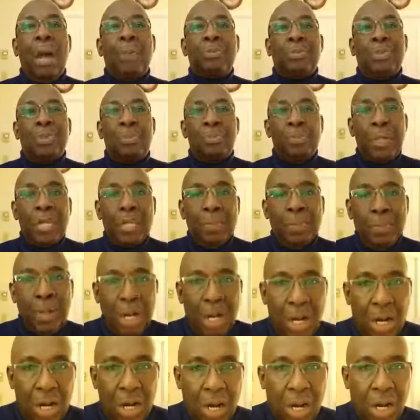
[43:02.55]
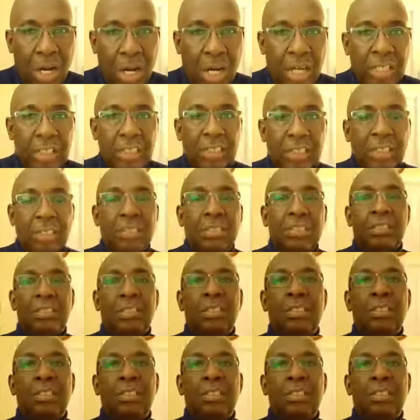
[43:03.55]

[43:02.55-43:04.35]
I'm submitting my heart.